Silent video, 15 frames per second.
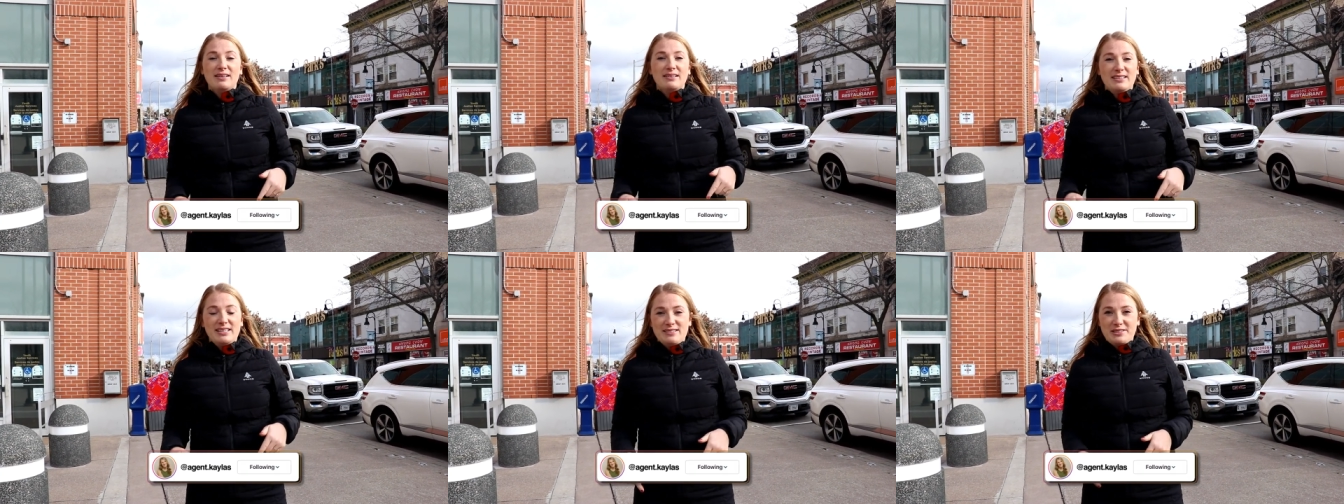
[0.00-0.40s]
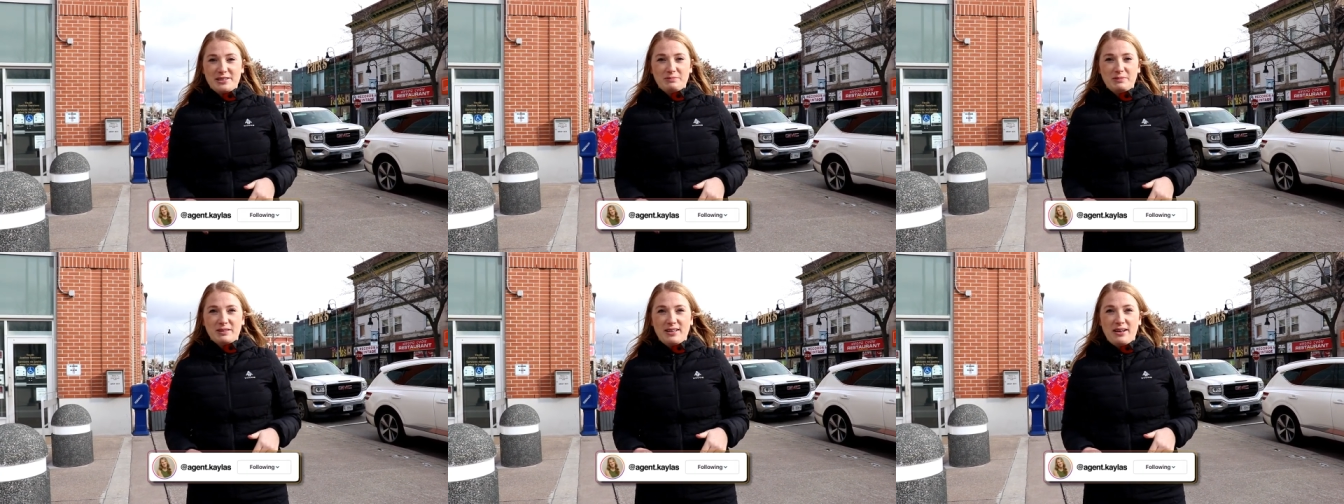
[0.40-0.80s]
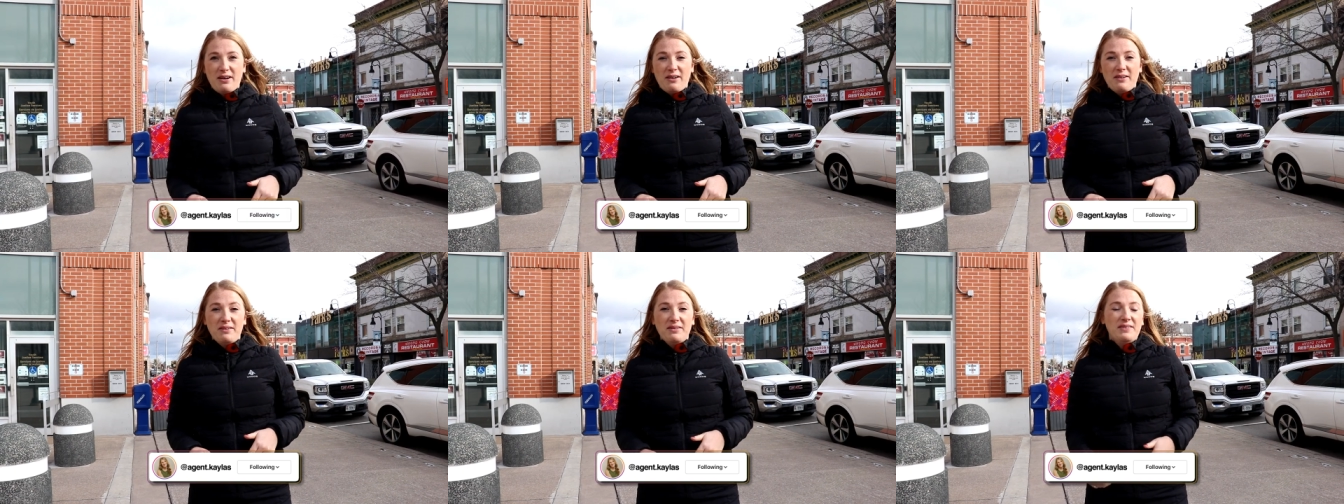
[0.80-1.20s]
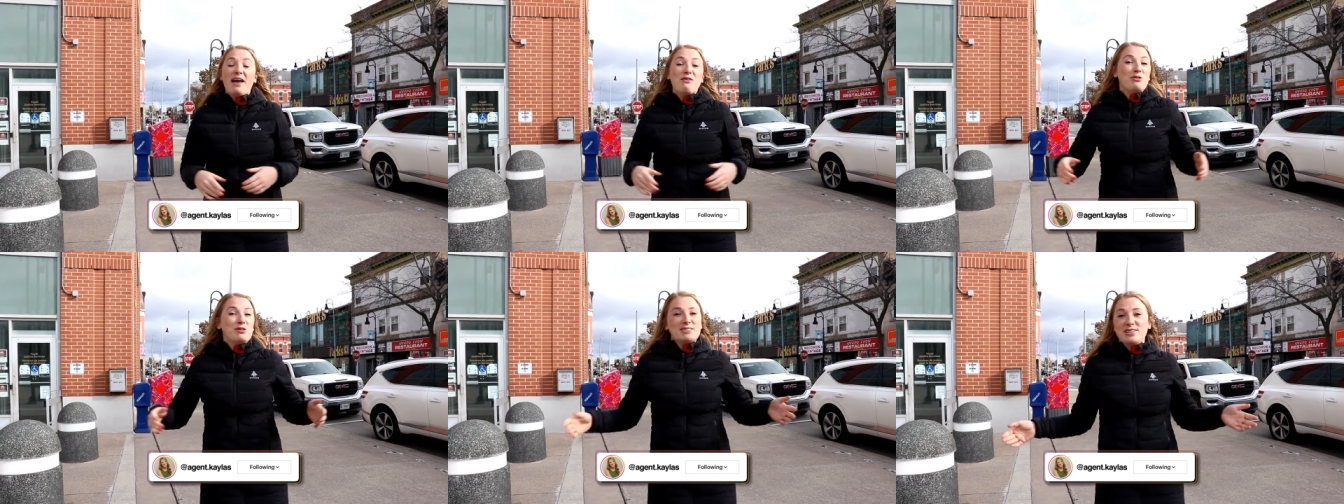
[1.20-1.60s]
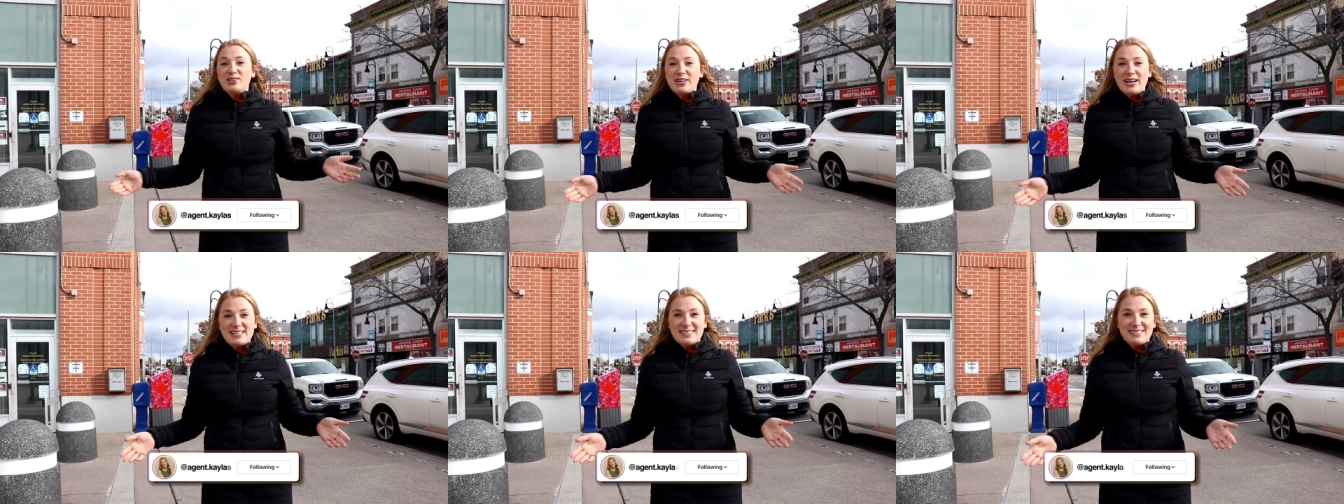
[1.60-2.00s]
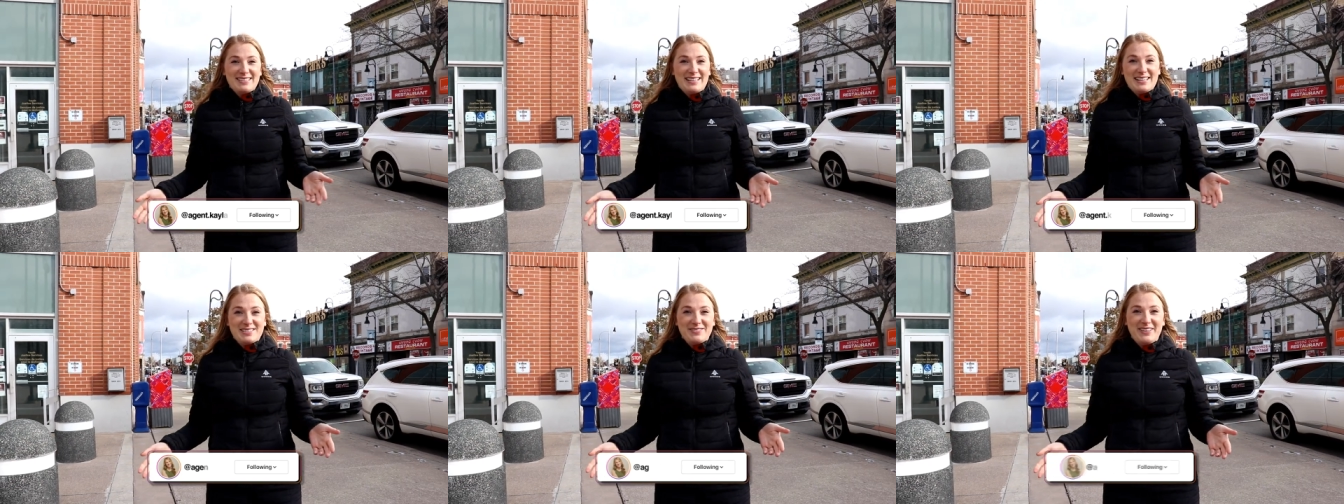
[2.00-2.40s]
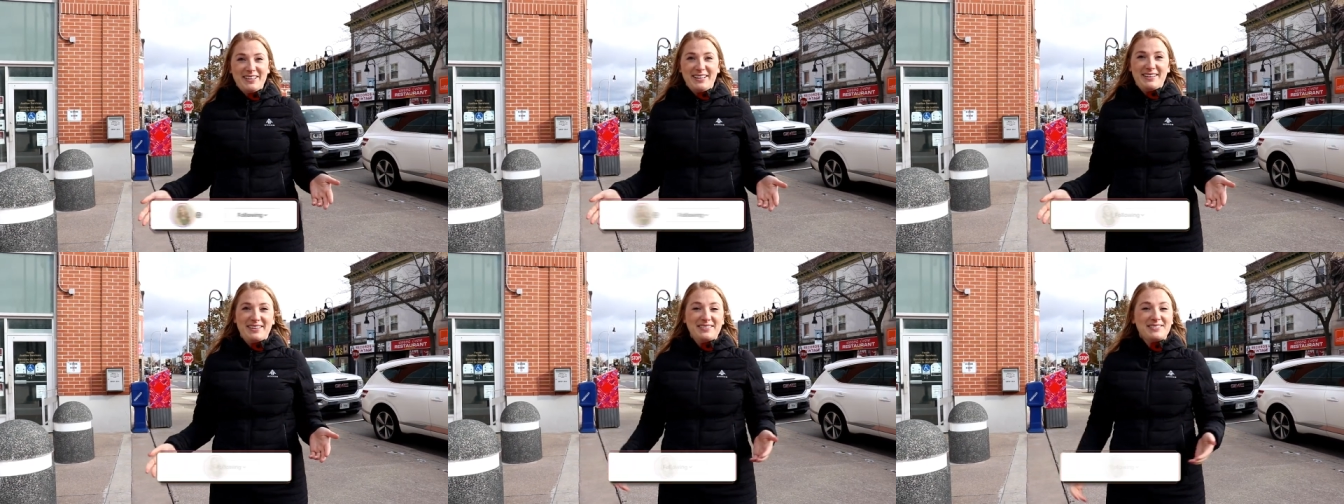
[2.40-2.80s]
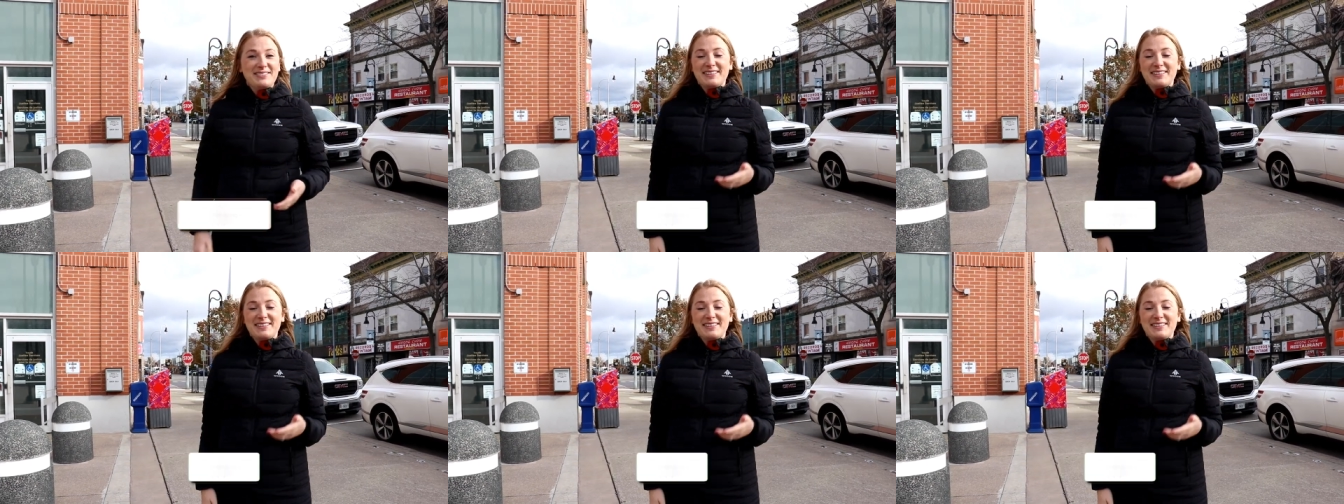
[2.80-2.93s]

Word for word: The links are below. And we'll see you guys in the next video.